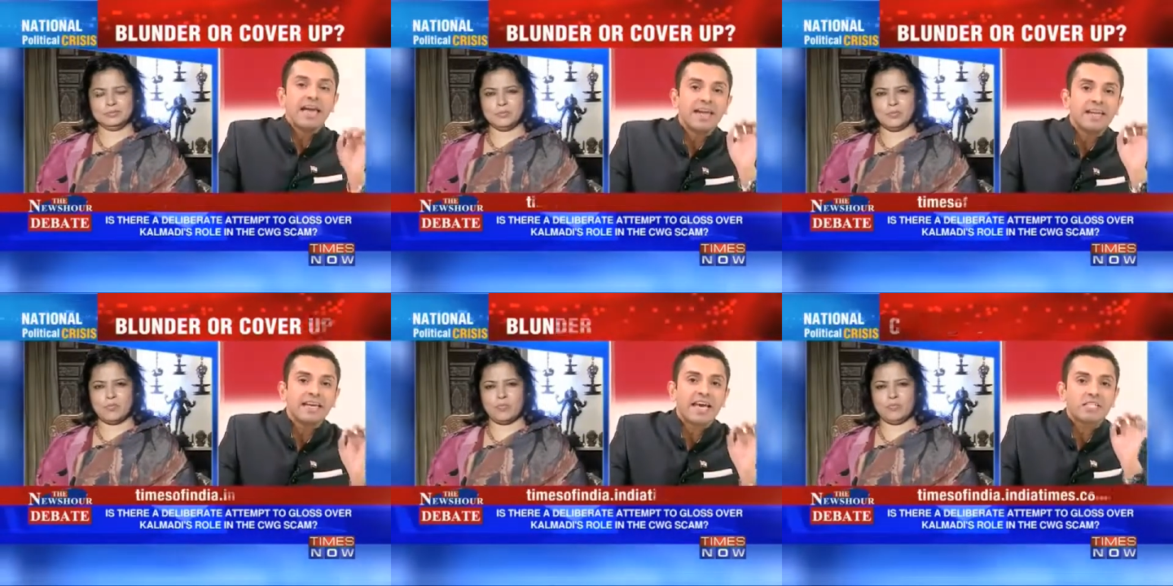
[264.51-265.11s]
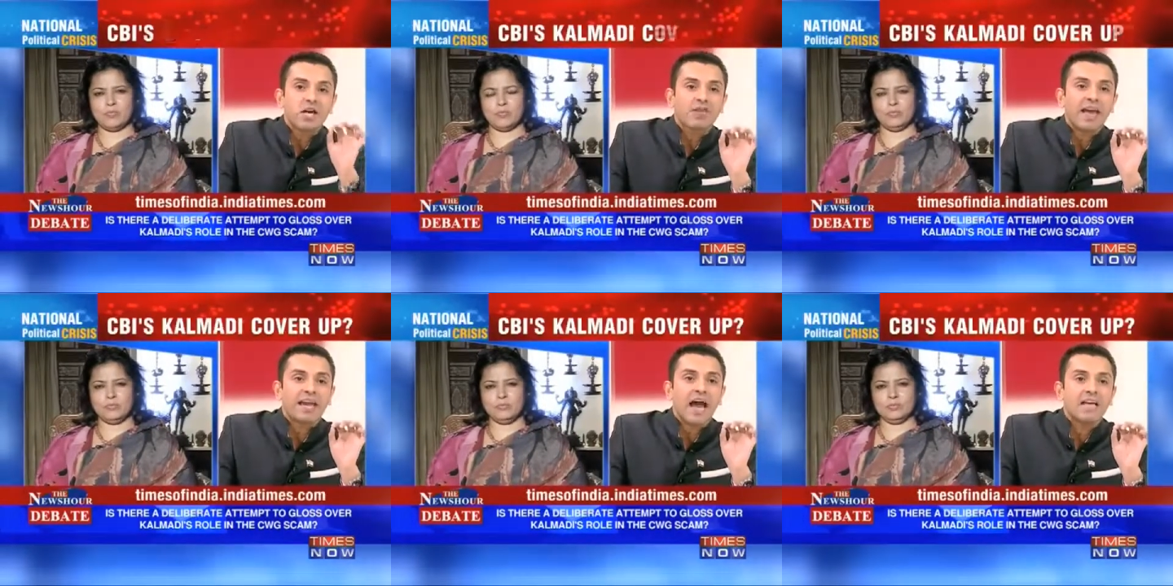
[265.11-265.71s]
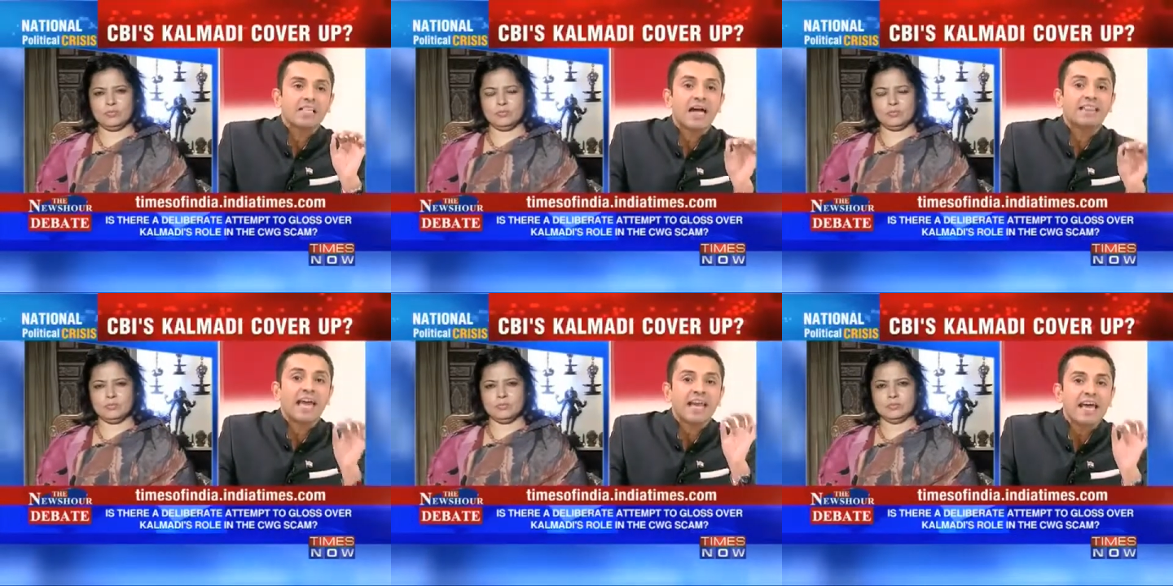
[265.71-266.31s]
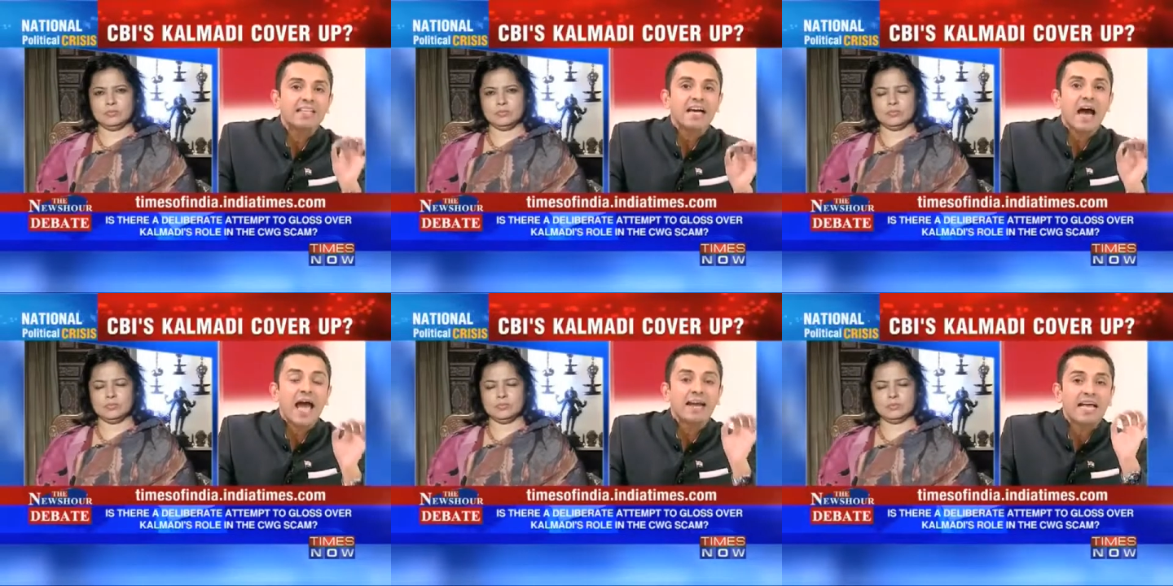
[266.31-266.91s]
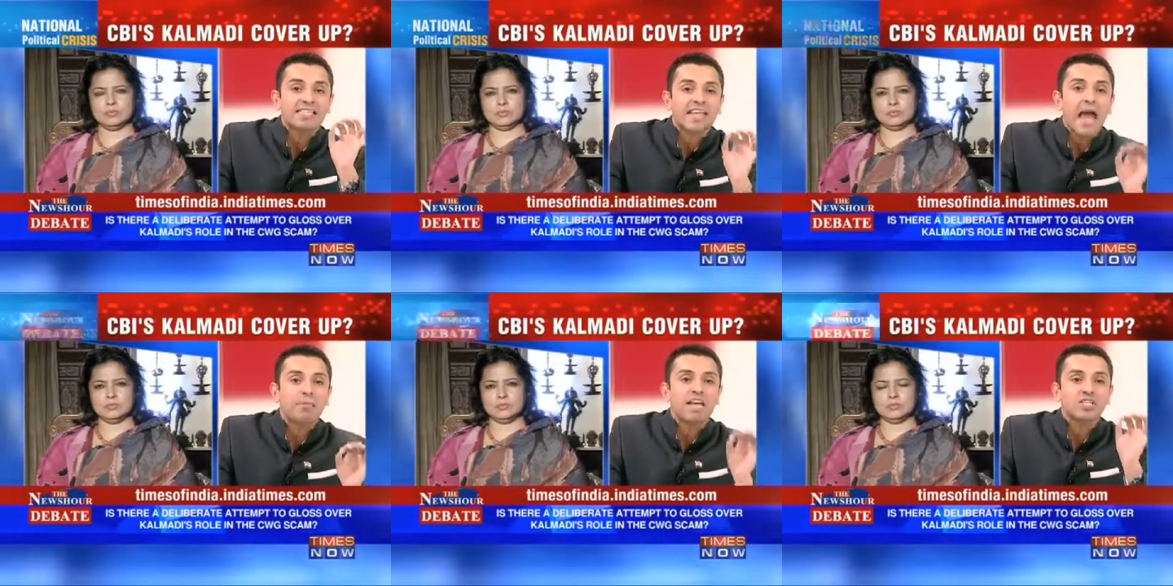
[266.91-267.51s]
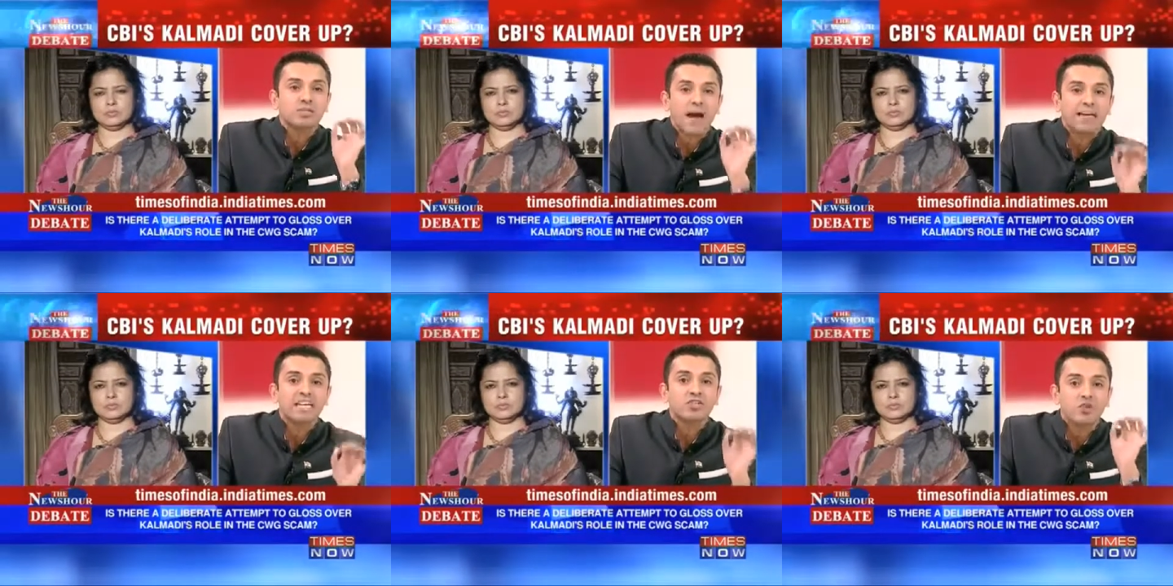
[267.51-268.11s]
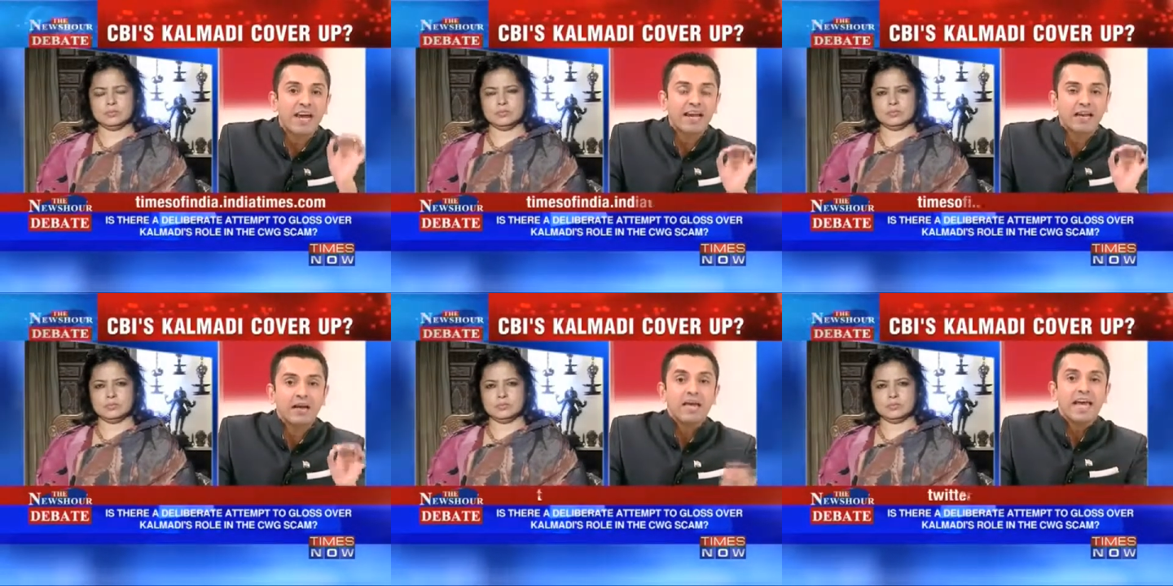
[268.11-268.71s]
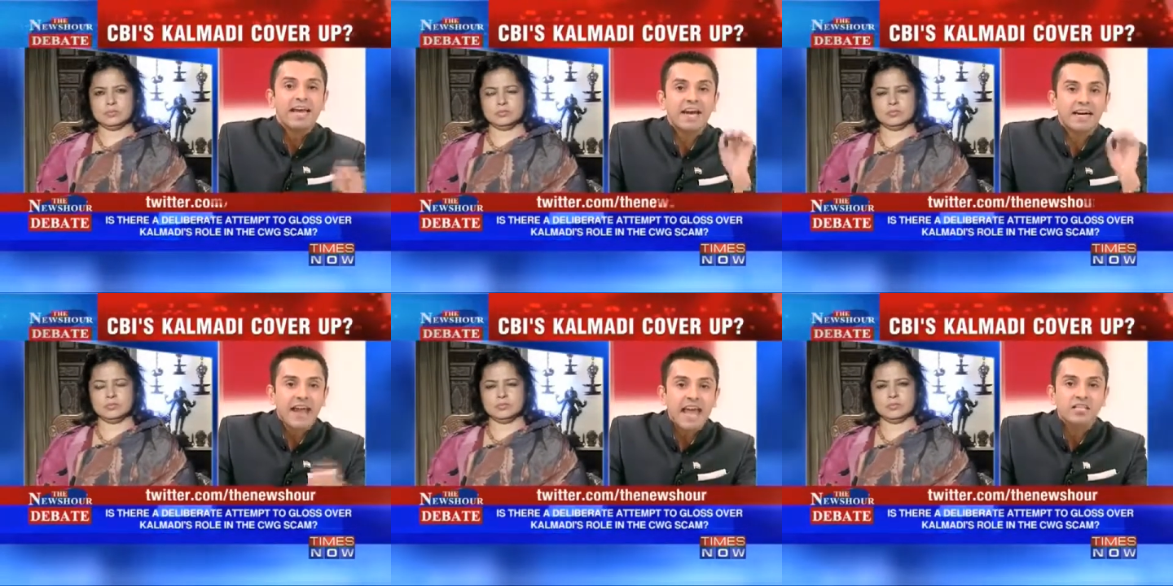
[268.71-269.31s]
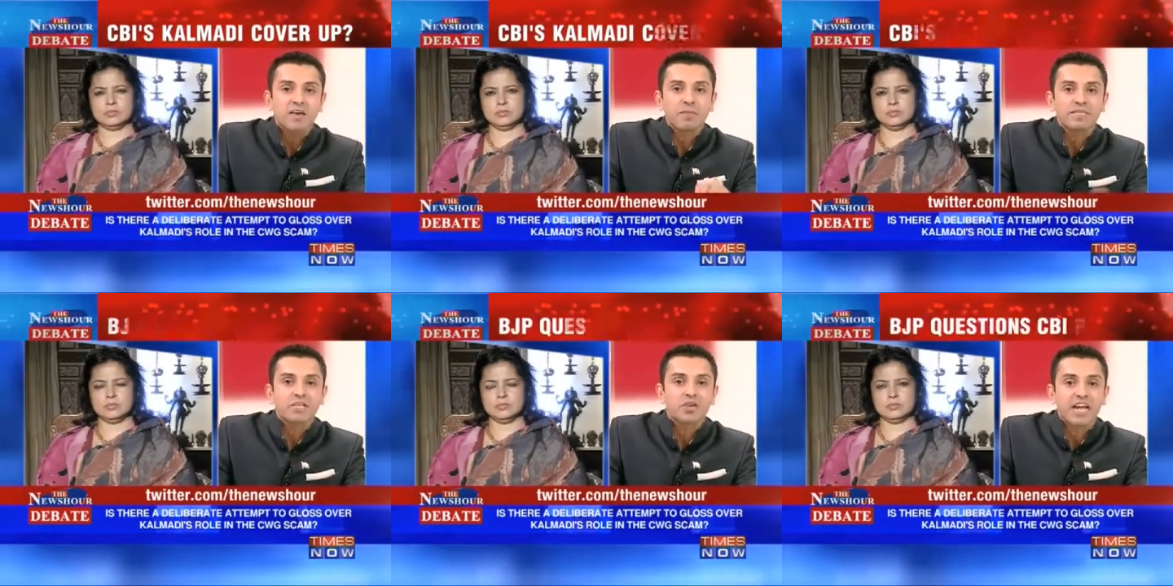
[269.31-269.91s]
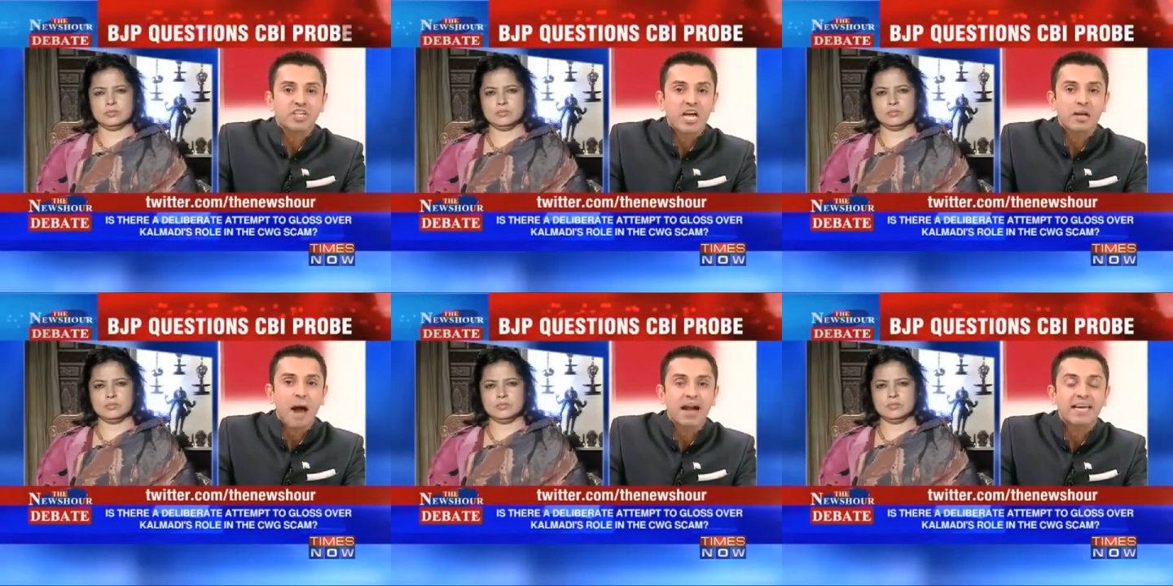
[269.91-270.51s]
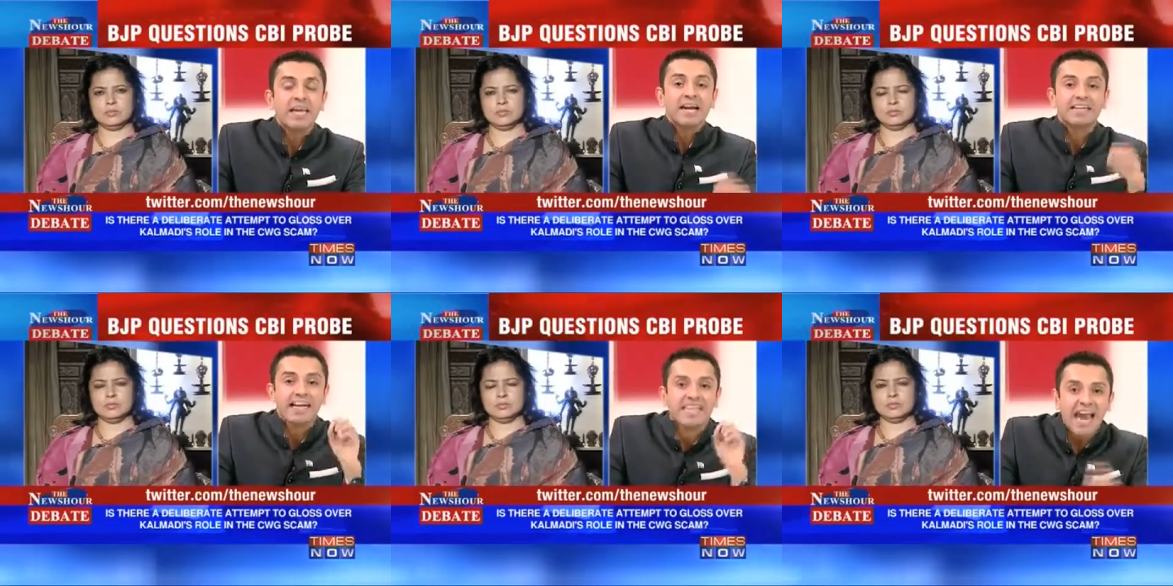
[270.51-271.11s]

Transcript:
Speaker 1: In the case of A. Raja, there is an established money trail. In the case of Mr. Suresh Kalmadi, the